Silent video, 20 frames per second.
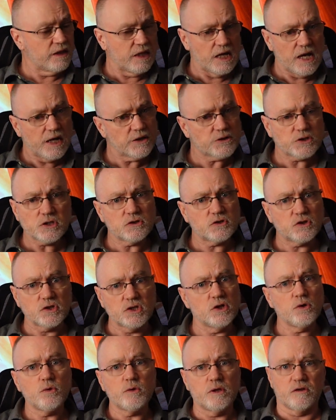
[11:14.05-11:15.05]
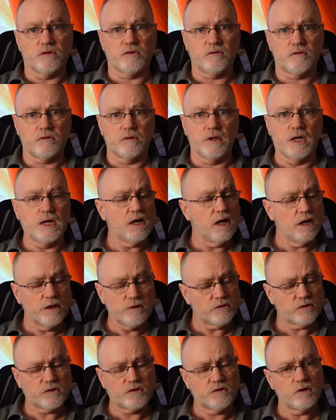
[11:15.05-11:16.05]
The ancients knew this. They
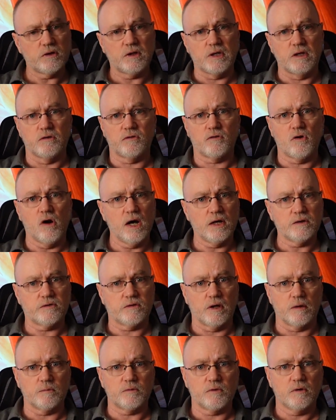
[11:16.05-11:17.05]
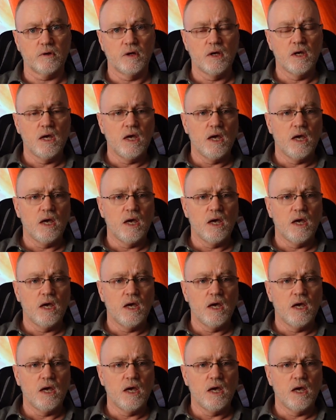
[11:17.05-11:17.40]
understood these concepts.